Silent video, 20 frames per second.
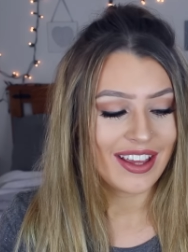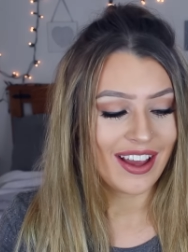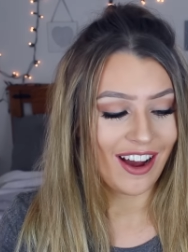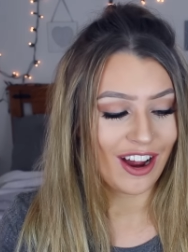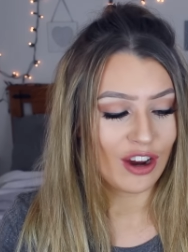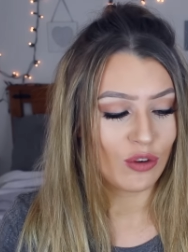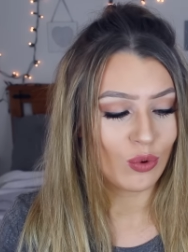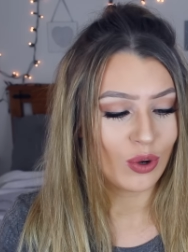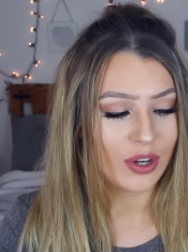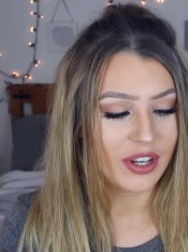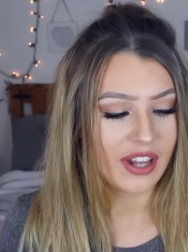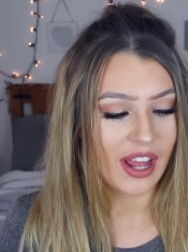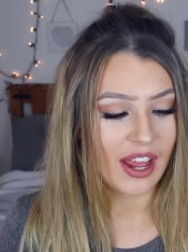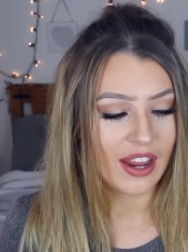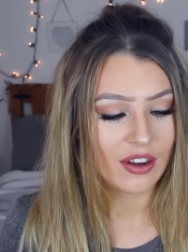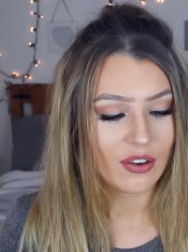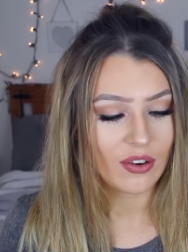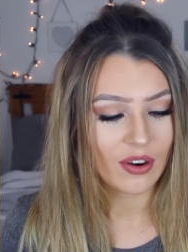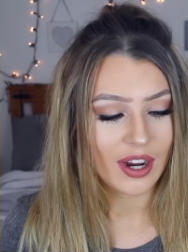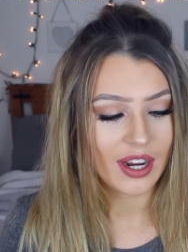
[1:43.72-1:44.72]
Yeah, I would
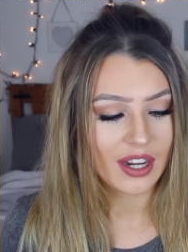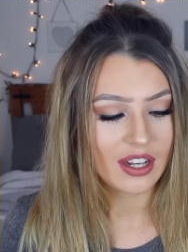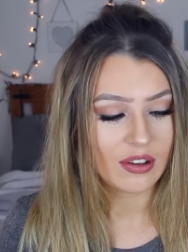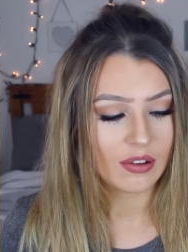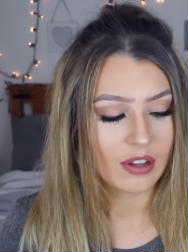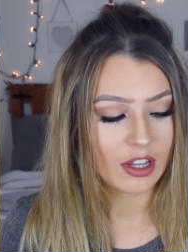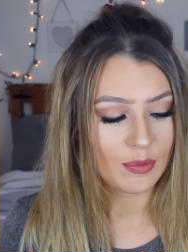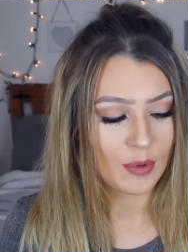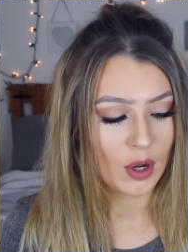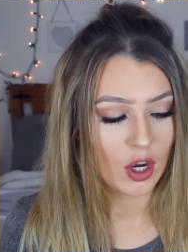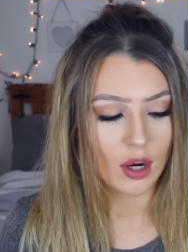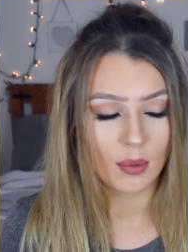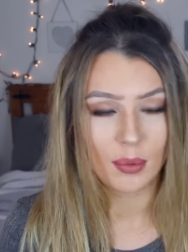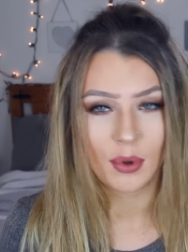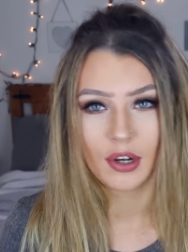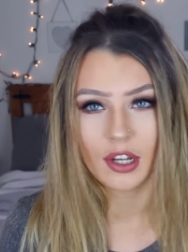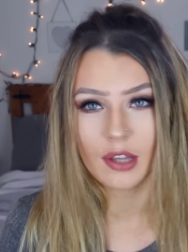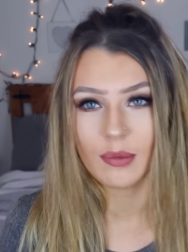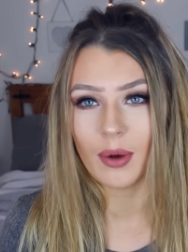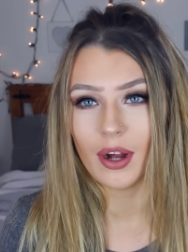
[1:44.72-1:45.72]
downgrade to a smaller
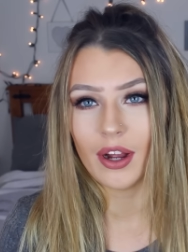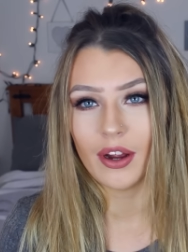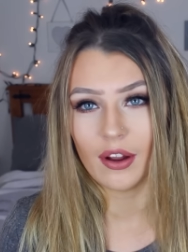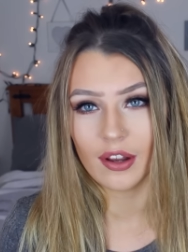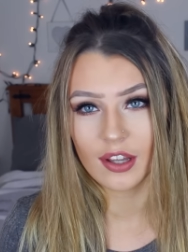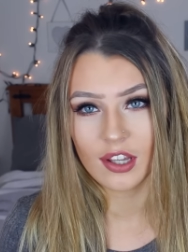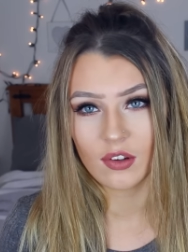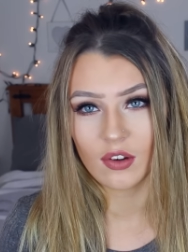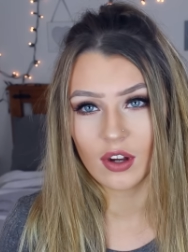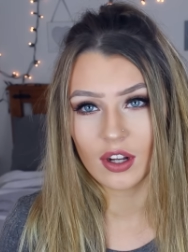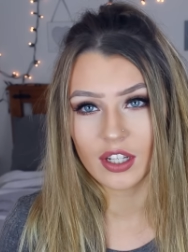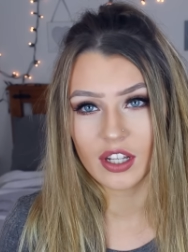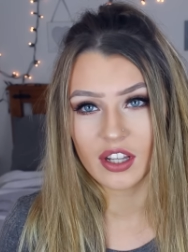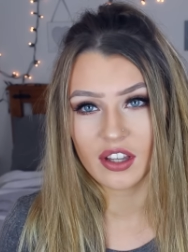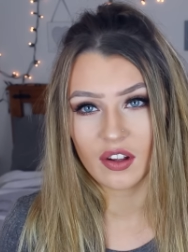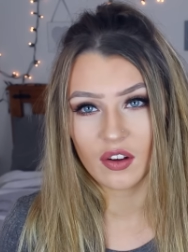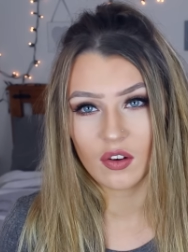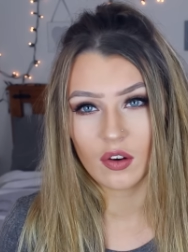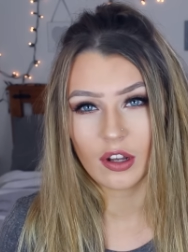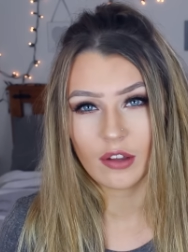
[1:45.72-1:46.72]
purse, but I also got this
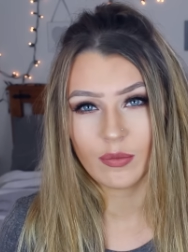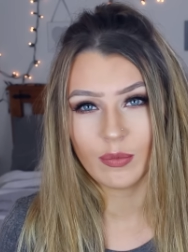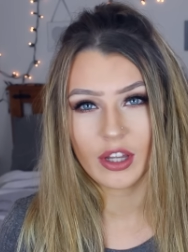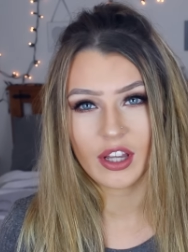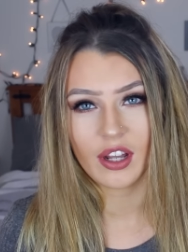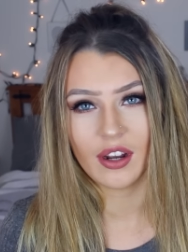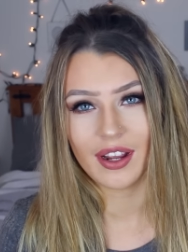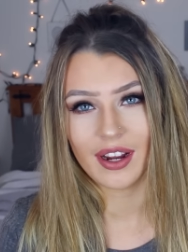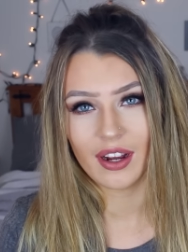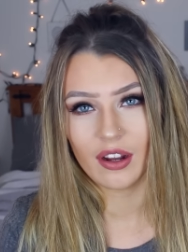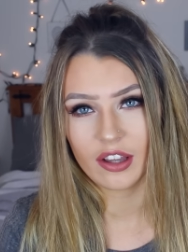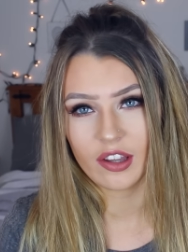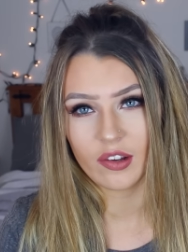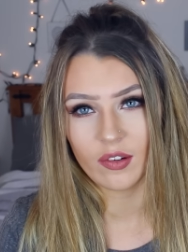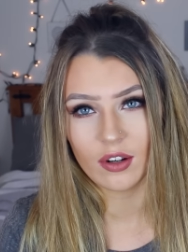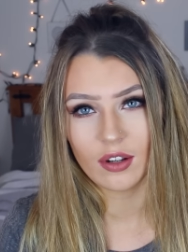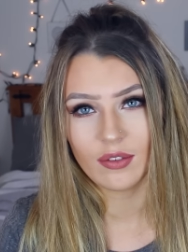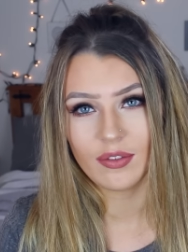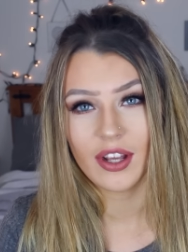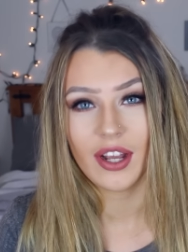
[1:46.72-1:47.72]
at Christmas and I
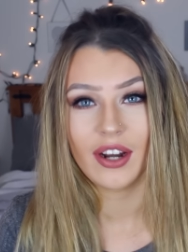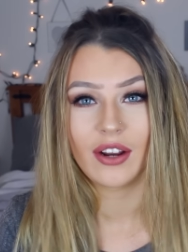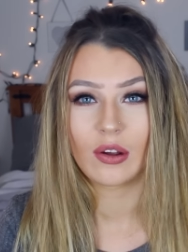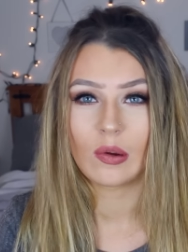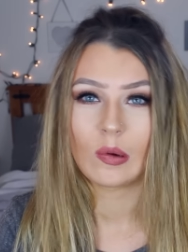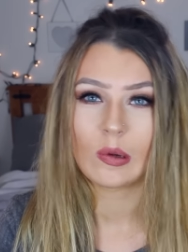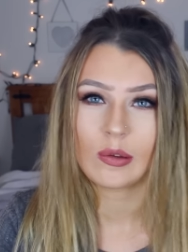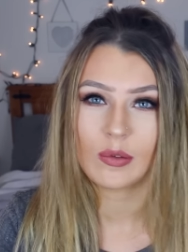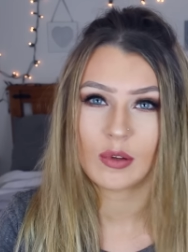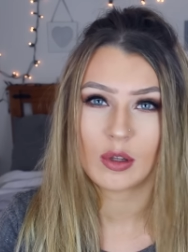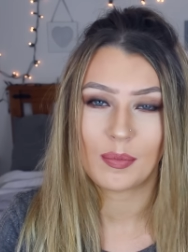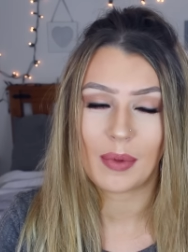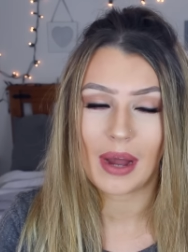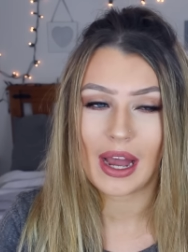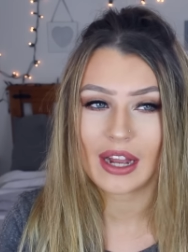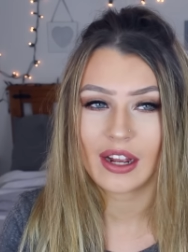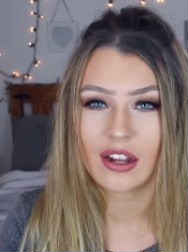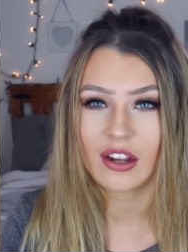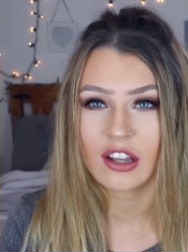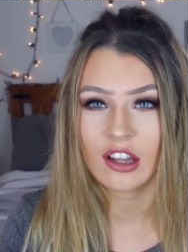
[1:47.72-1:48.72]
also love it and it goes with the
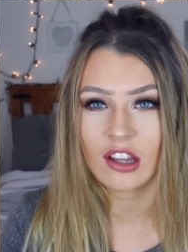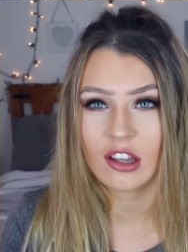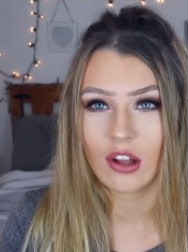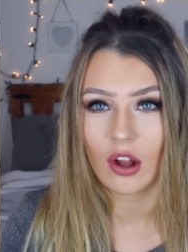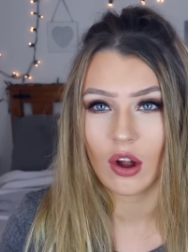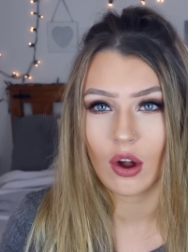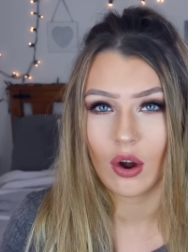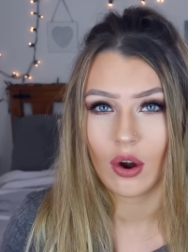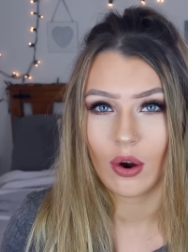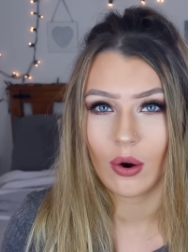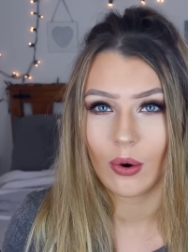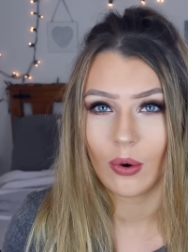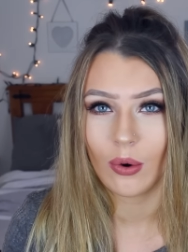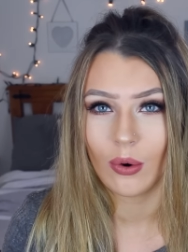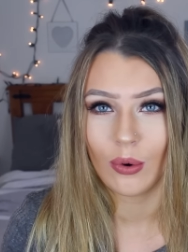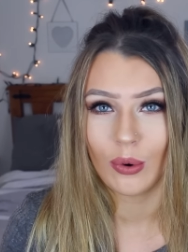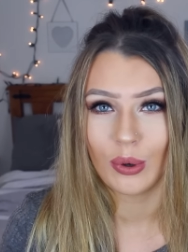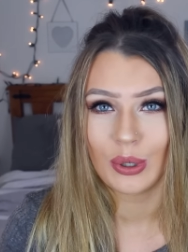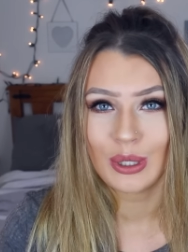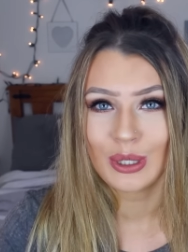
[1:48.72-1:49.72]
bag,
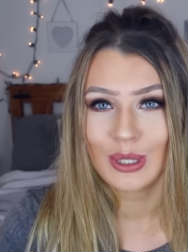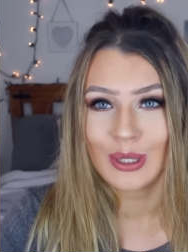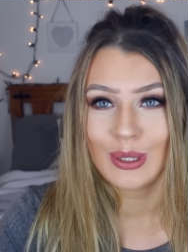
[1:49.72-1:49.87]
so